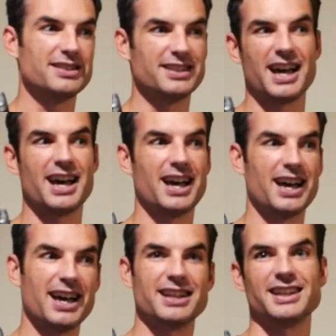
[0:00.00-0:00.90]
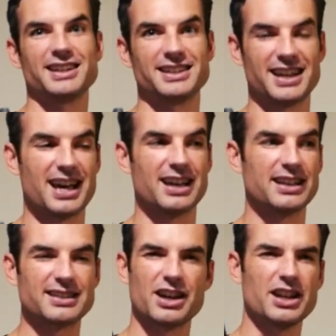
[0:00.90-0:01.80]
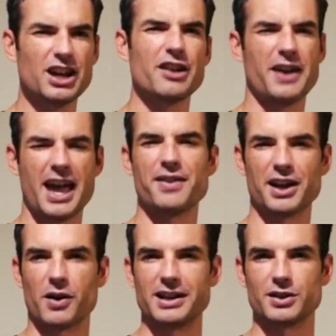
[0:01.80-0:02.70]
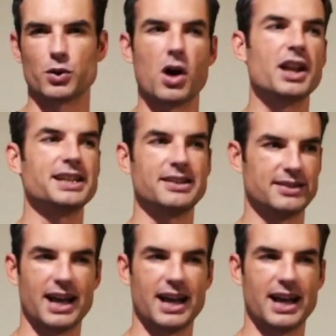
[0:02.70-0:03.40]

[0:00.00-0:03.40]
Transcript: Da, da, da, da. It's got to have that grace note quality.